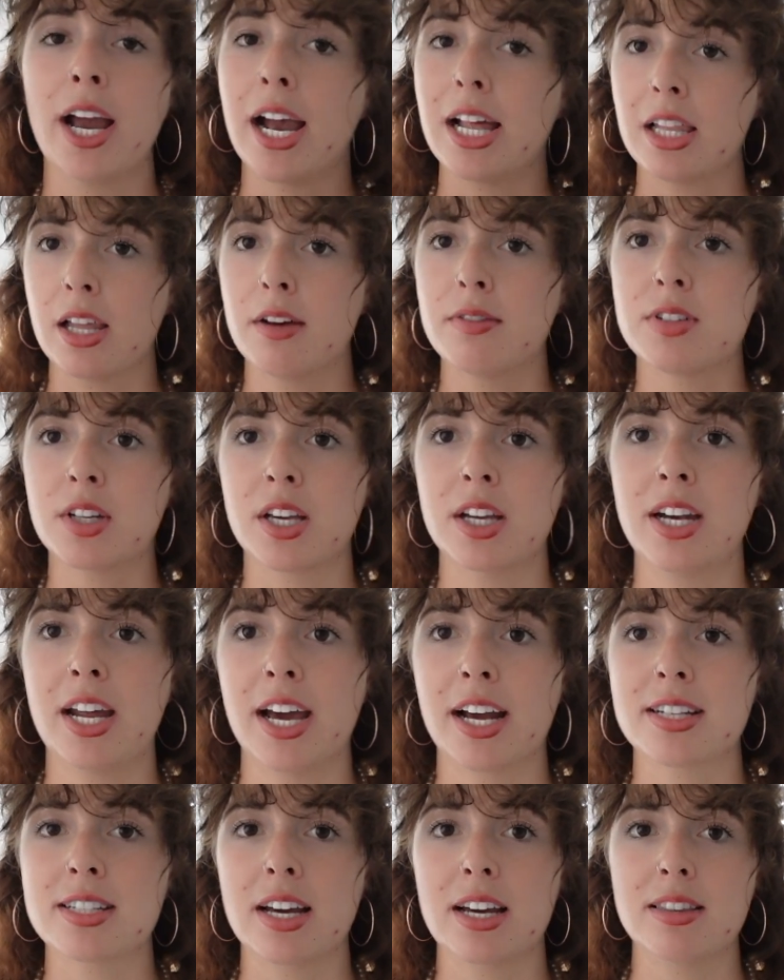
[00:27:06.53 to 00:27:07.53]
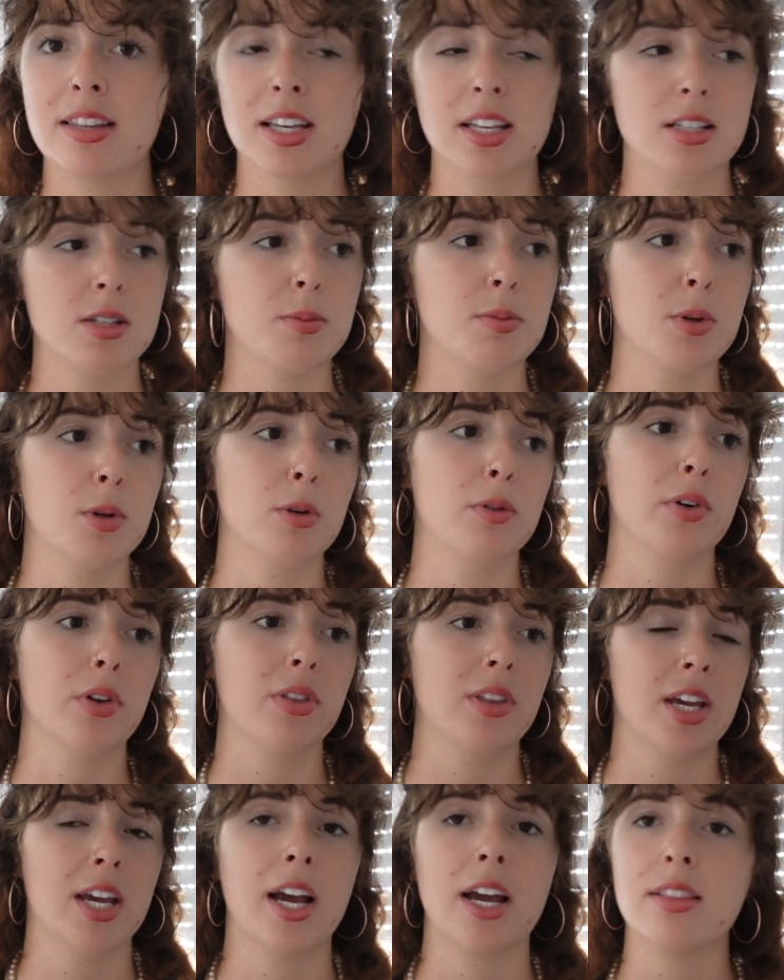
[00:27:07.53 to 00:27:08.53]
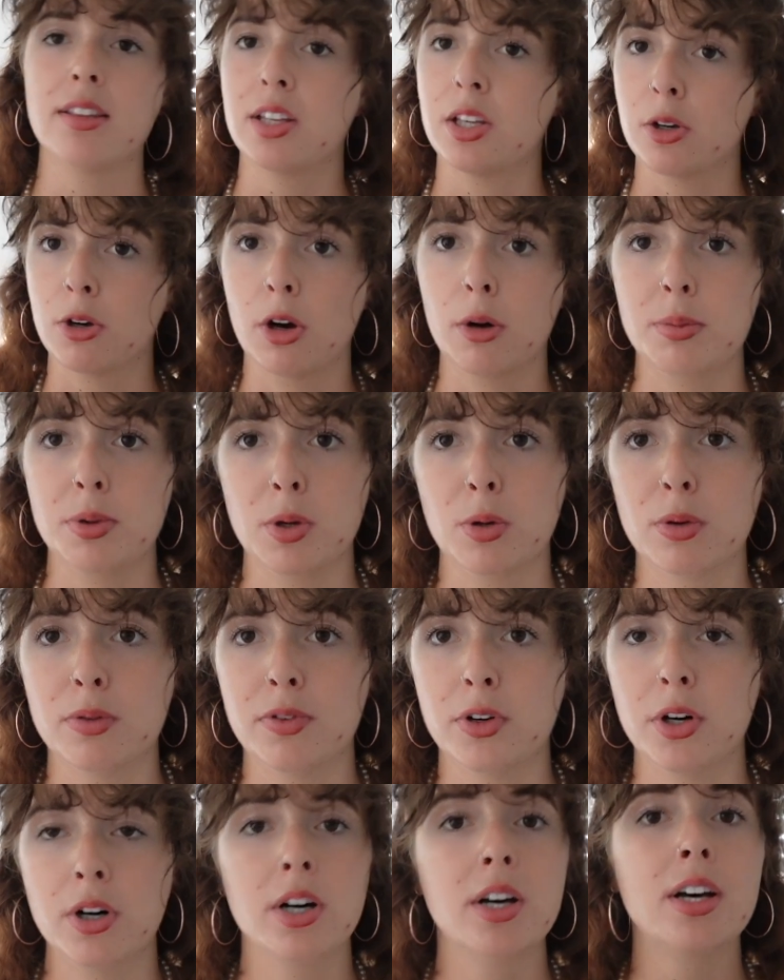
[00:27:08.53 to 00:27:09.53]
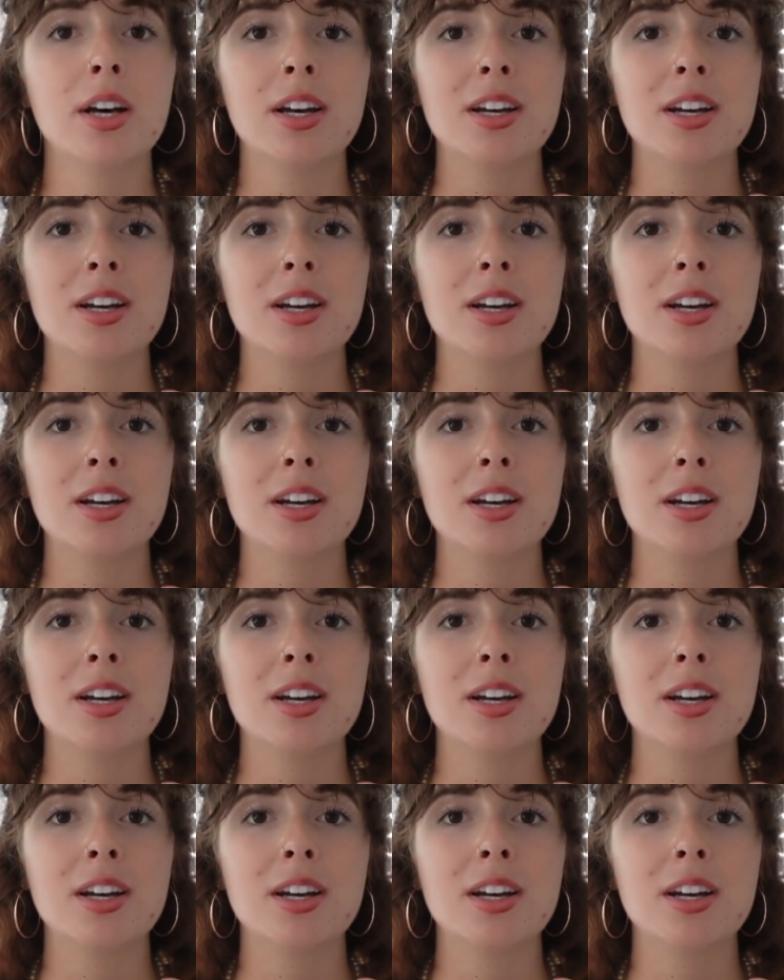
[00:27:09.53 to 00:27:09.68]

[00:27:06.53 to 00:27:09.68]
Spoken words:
I love to connect. I think it's a beautiful thing. I think you're all beautiful.